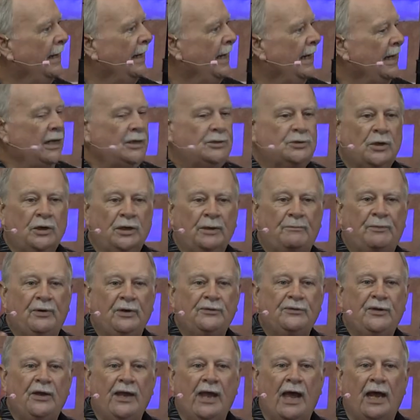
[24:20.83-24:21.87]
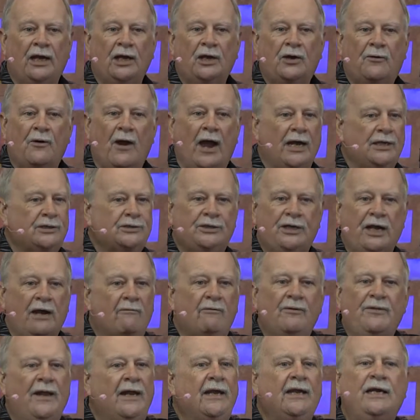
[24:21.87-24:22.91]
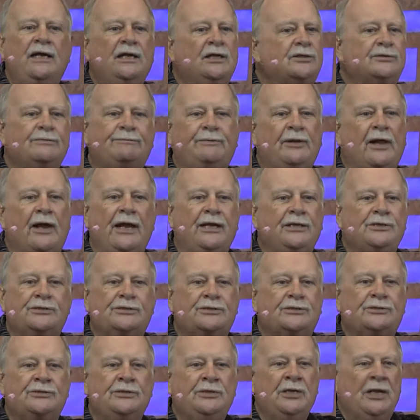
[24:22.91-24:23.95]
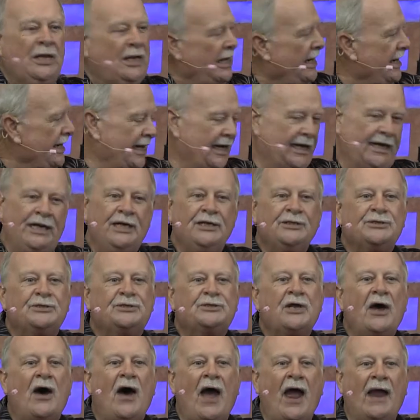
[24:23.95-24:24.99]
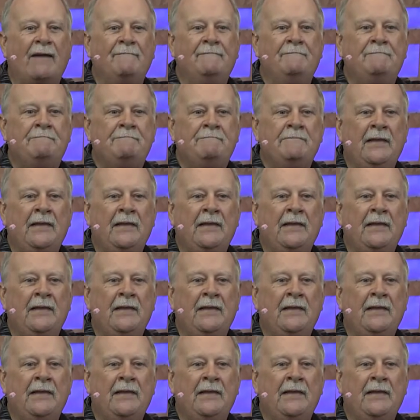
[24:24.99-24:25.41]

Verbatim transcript: He's going to put the Antichrist and everything in its place in his time.